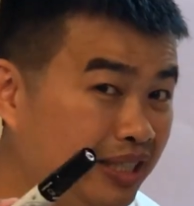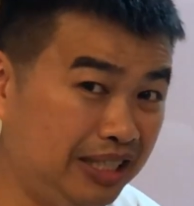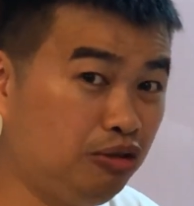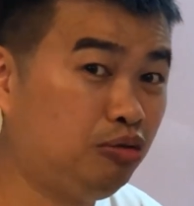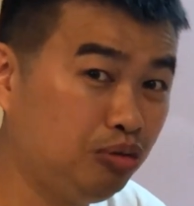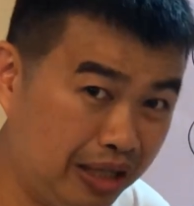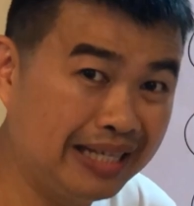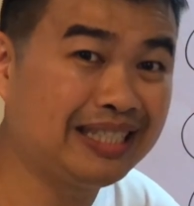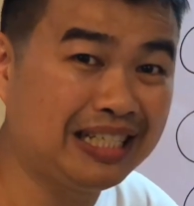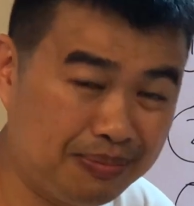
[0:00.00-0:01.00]
need to do the
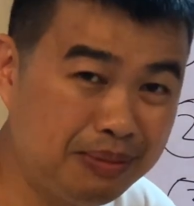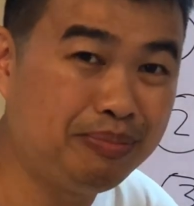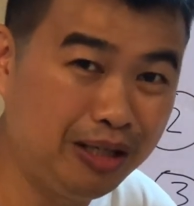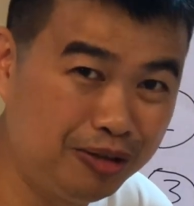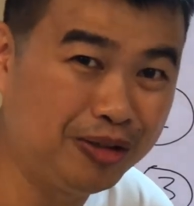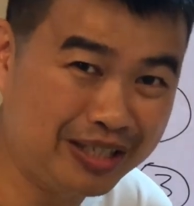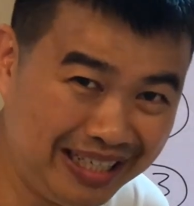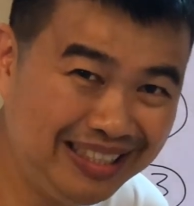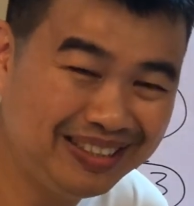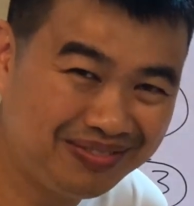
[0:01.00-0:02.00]
assessment below, okay?